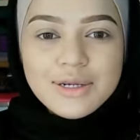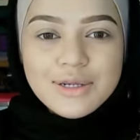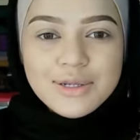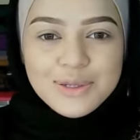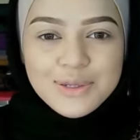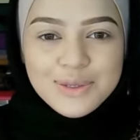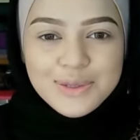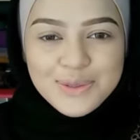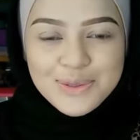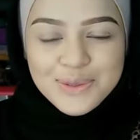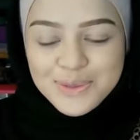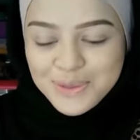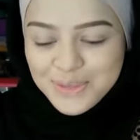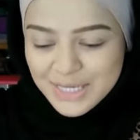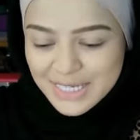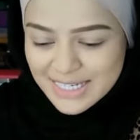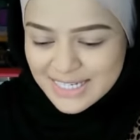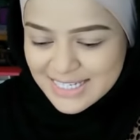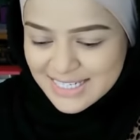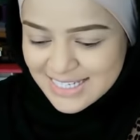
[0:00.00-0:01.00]

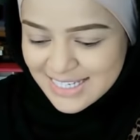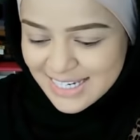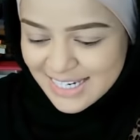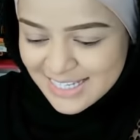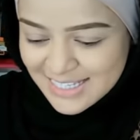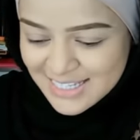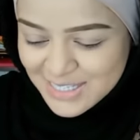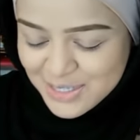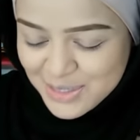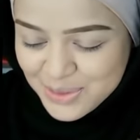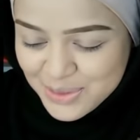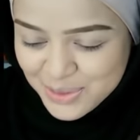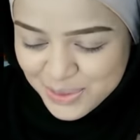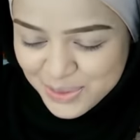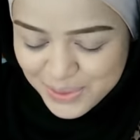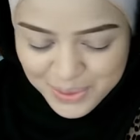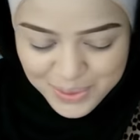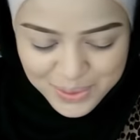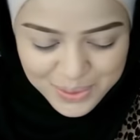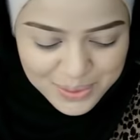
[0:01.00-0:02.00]
Oi, je lah
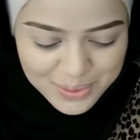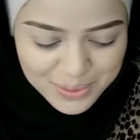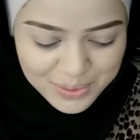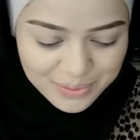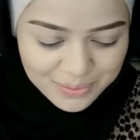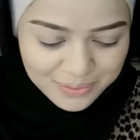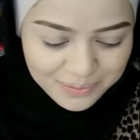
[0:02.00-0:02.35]
tu.